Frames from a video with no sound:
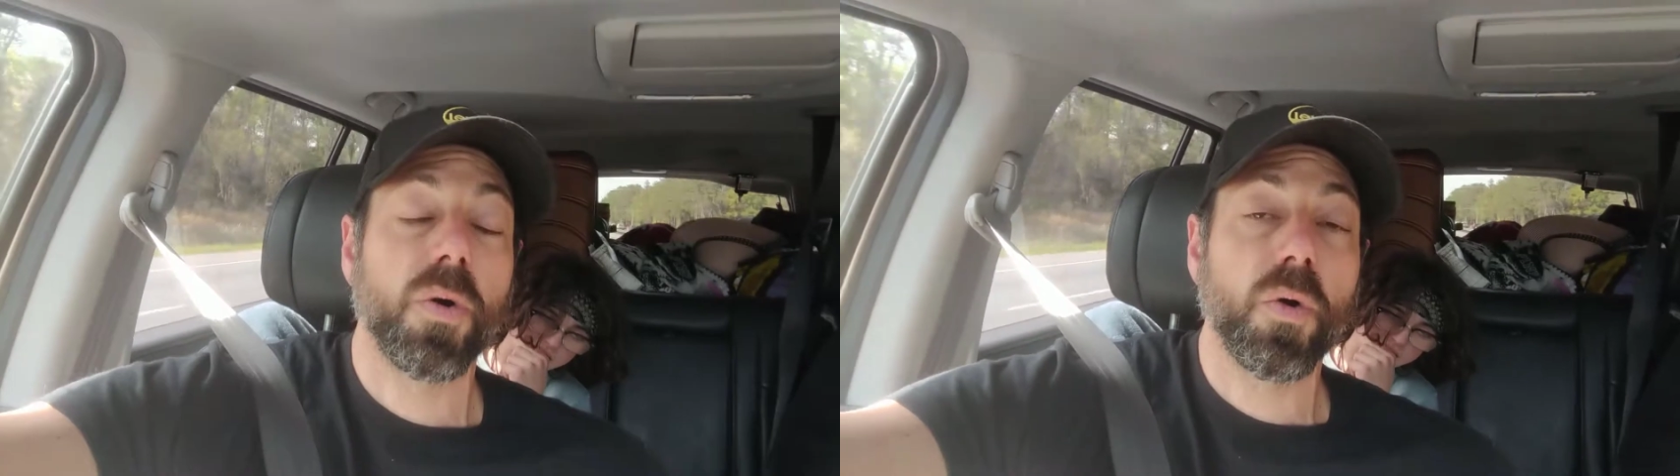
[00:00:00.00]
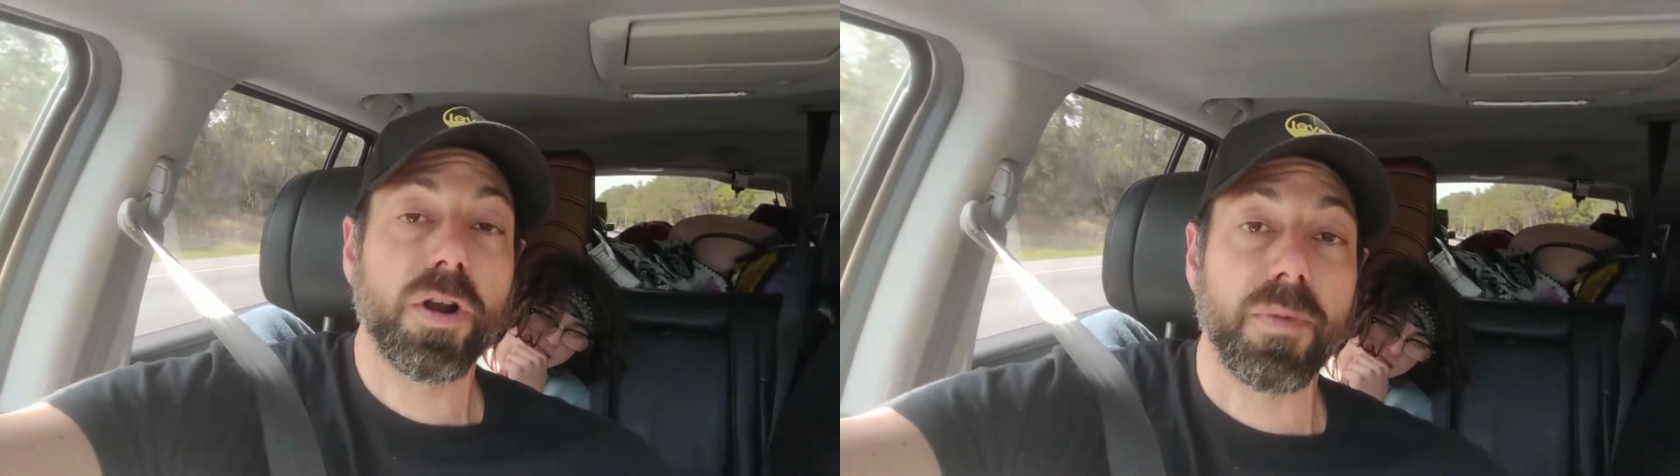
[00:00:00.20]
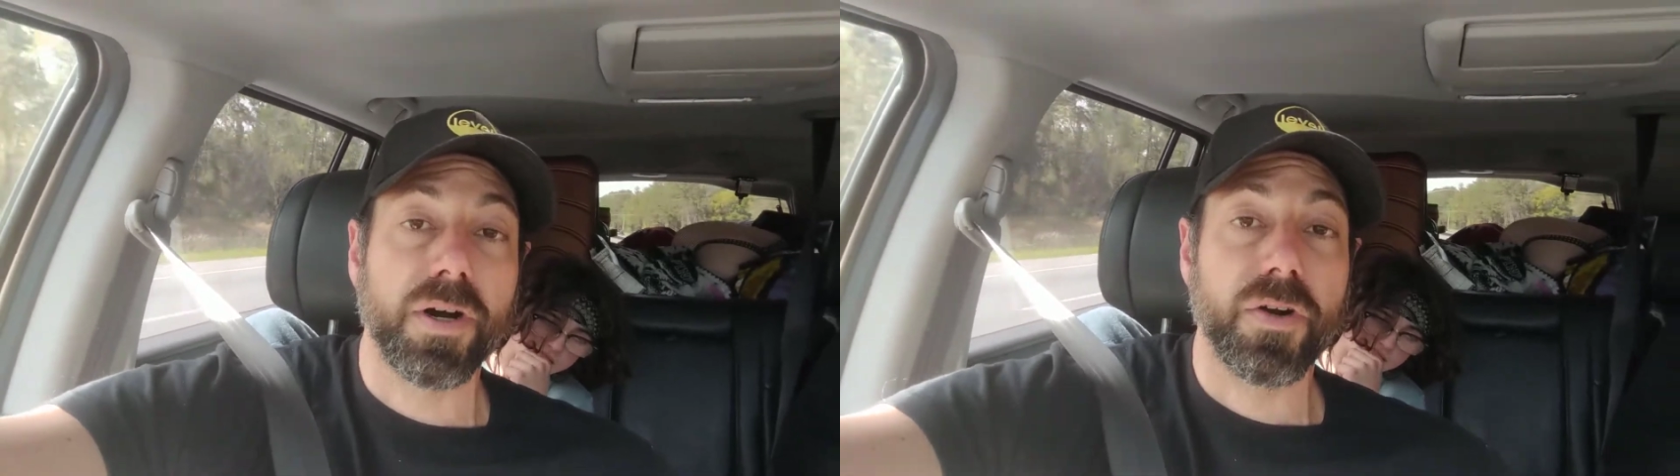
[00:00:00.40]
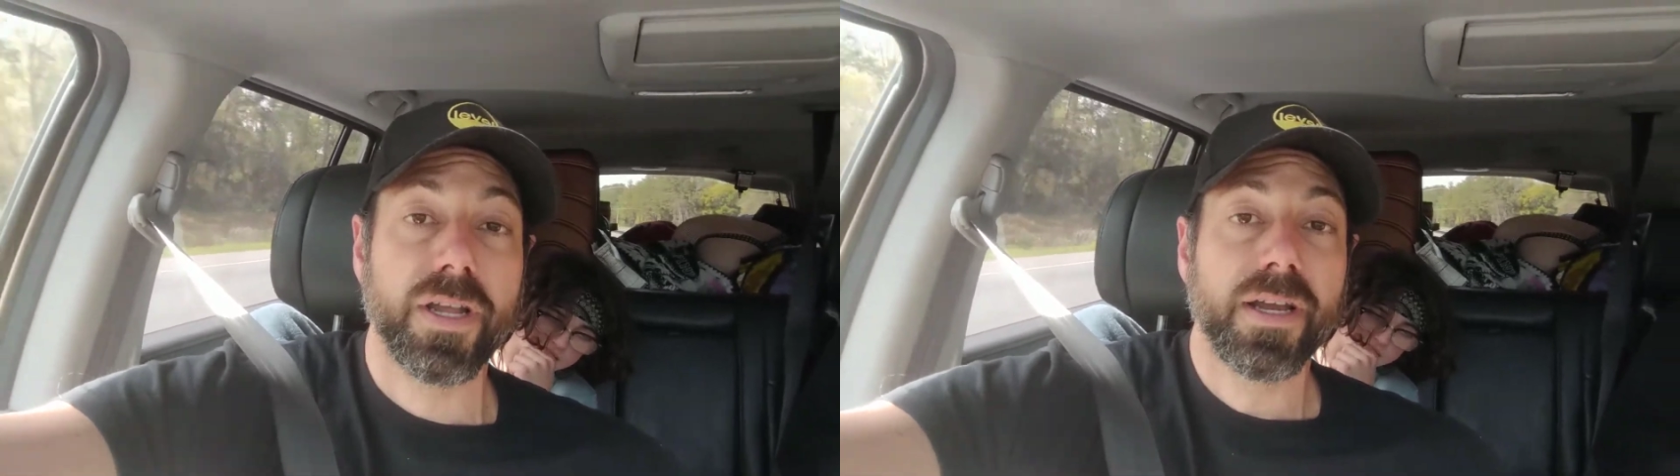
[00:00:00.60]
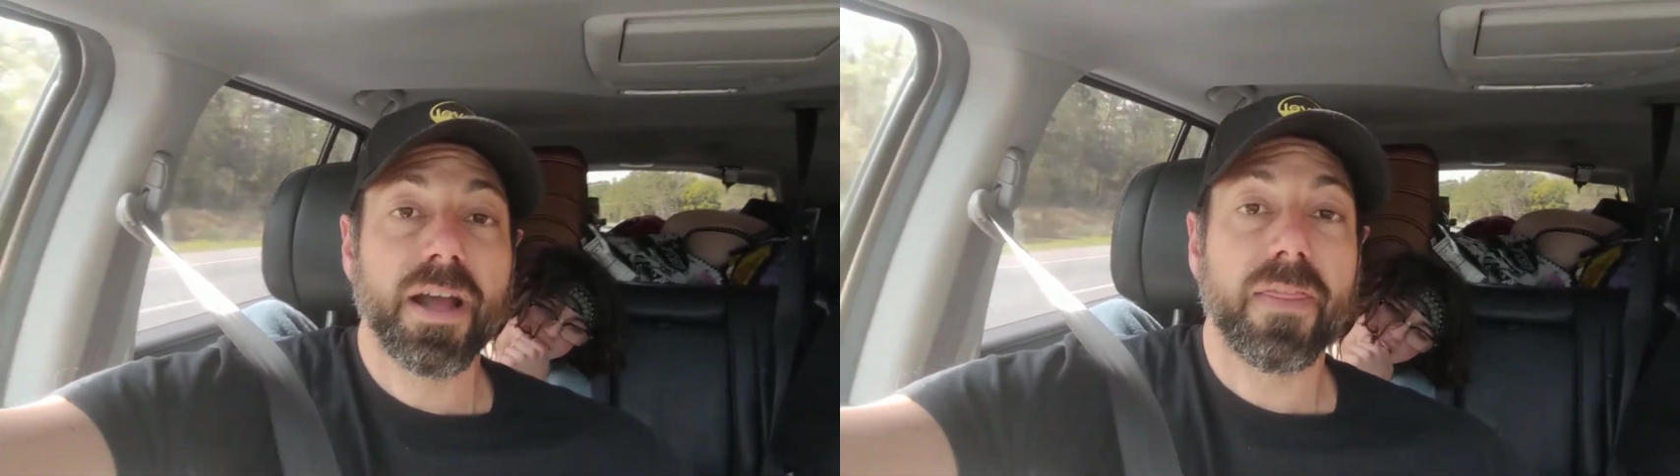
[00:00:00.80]

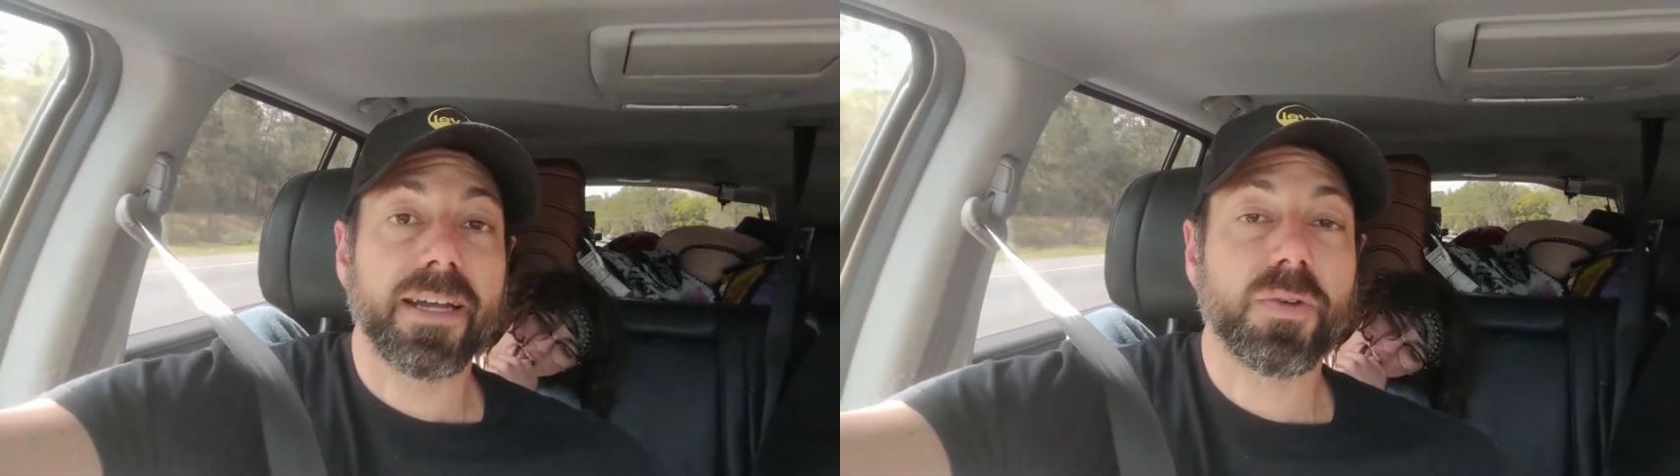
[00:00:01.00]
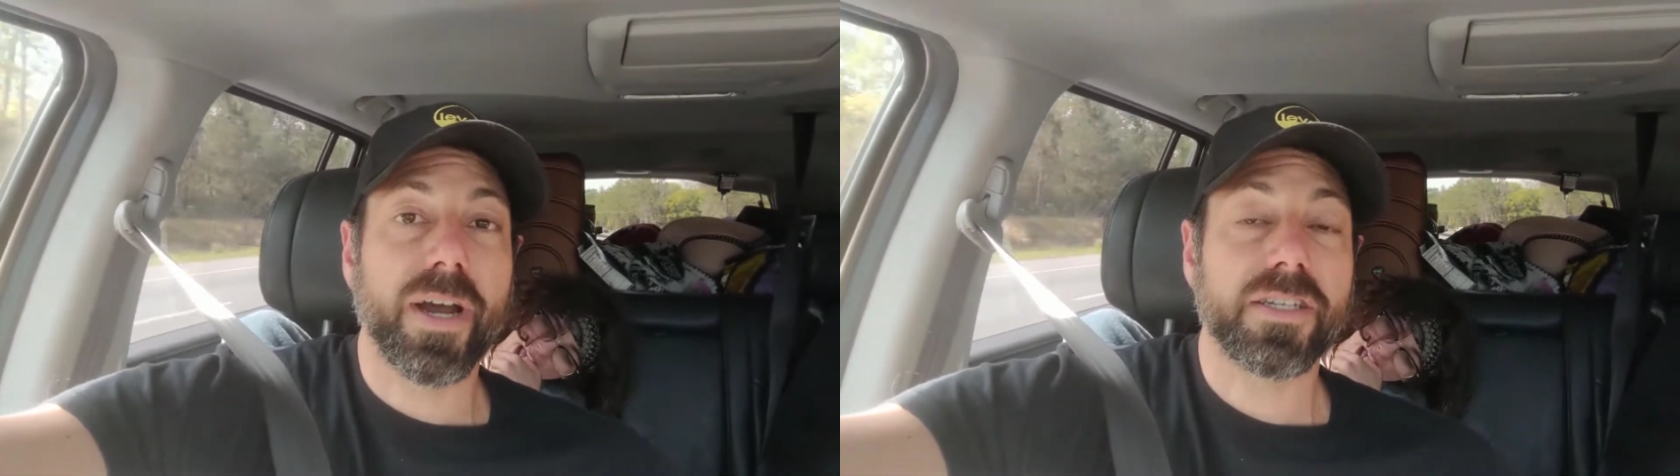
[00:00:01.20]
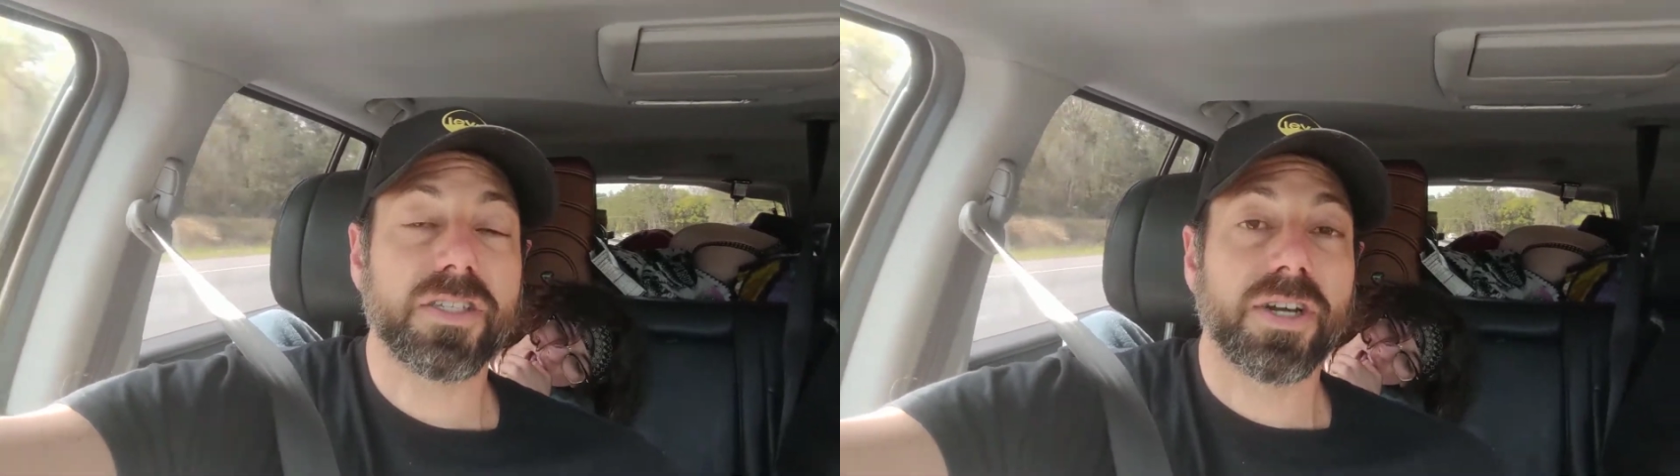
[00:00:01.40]
hormone. That's why it's